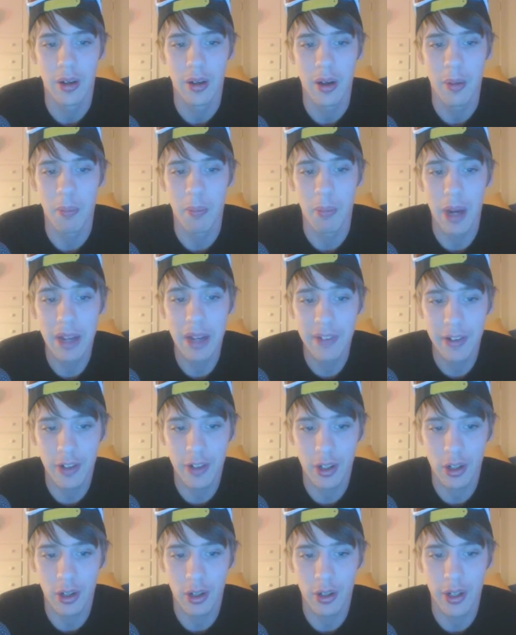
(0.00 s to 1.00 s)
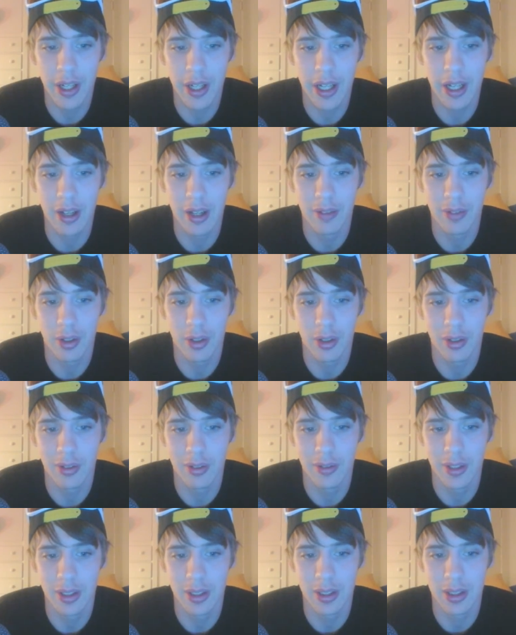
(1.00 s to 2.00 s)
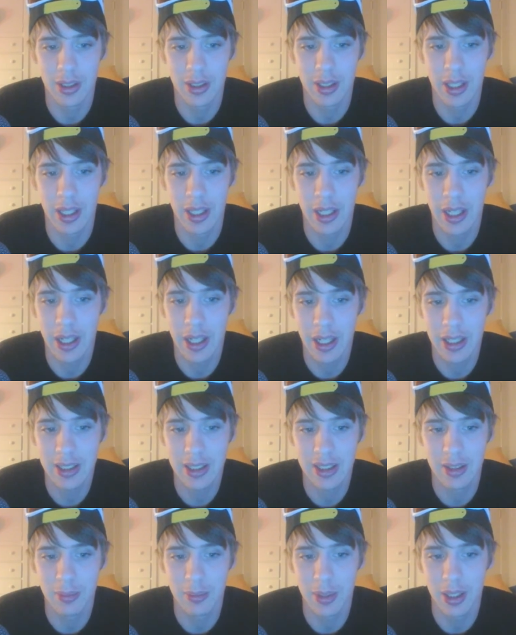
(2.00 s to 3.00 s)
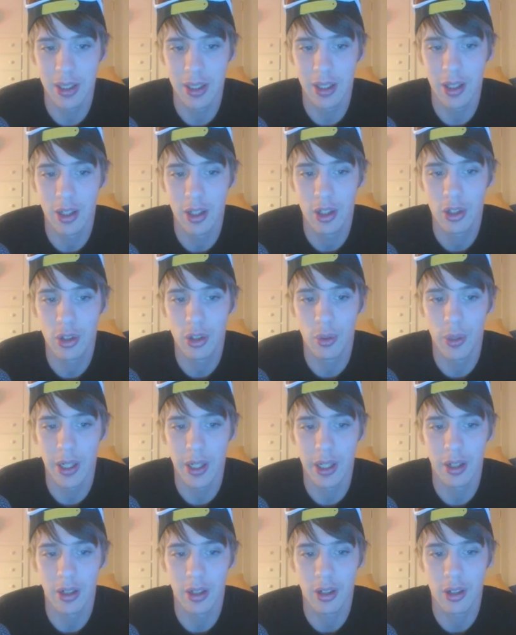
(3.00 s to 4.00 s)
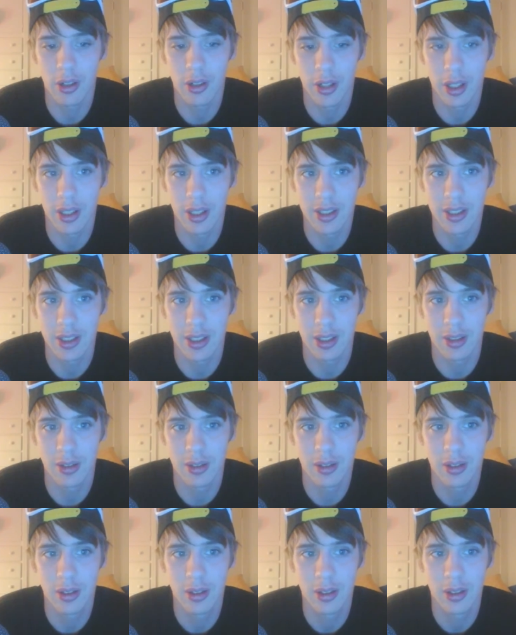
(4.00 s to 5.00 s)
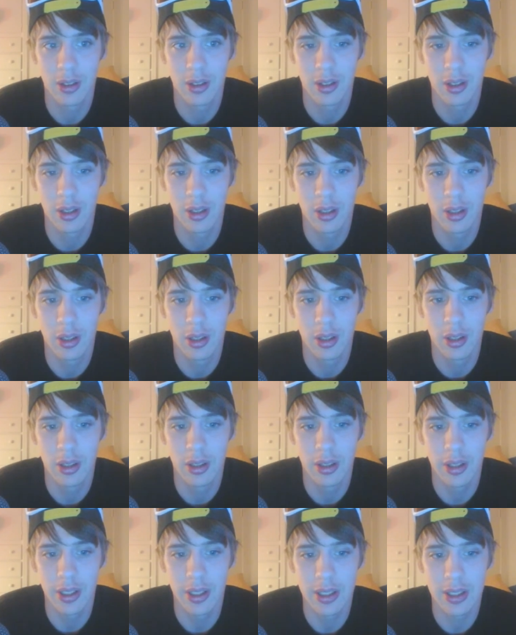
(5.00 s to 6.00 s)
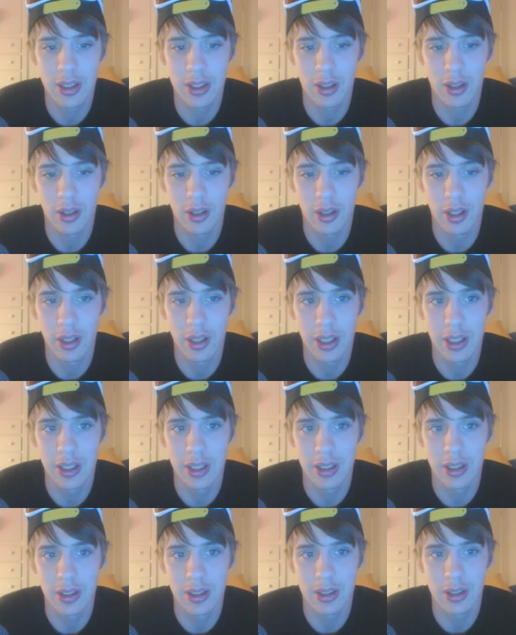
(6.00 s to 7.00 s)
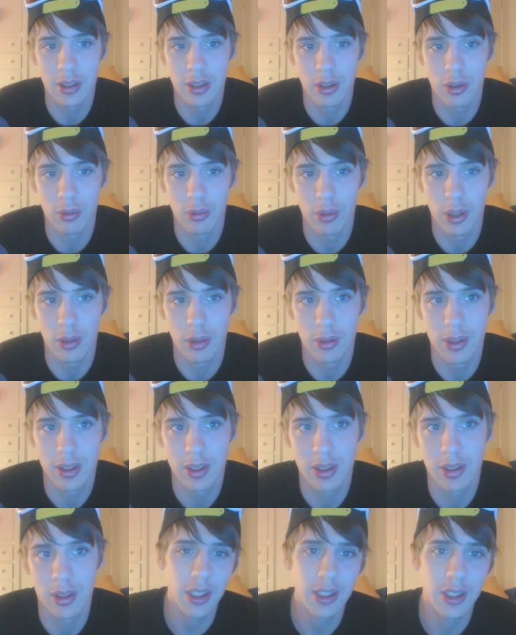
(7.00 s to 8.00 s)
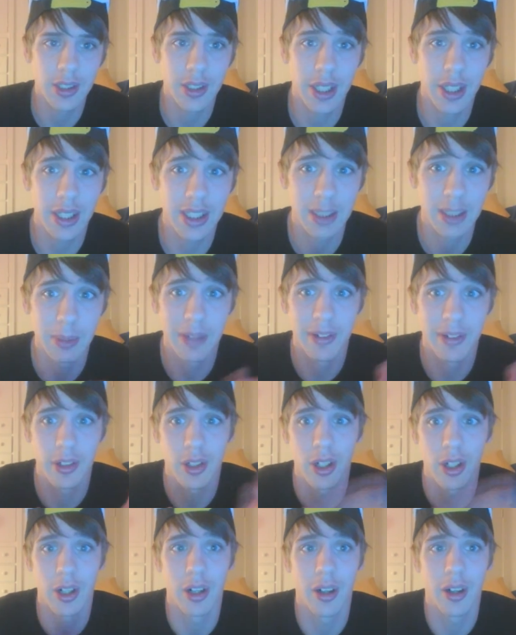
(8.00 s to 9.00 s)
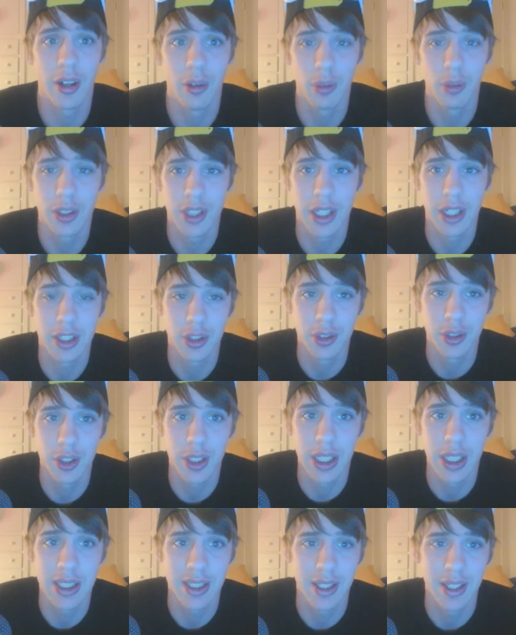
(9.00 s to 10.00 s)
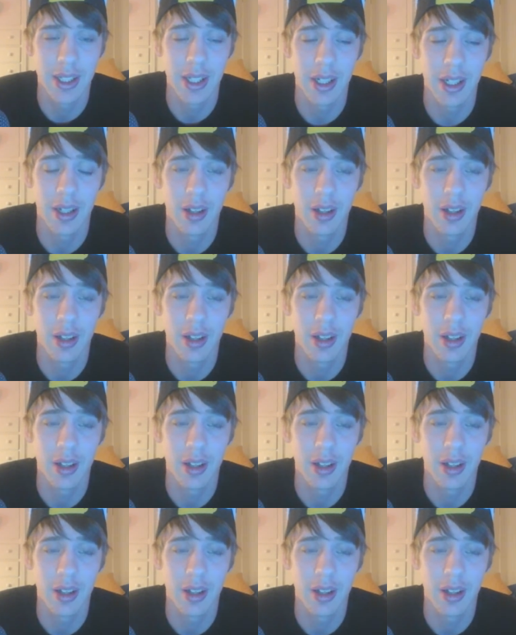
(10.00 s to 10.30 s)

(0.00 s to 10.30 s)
My favorite card out of all of this has to be Queen Carnasa. This card is gross. So yeah, this is my favorite card, in which I showed you guys today.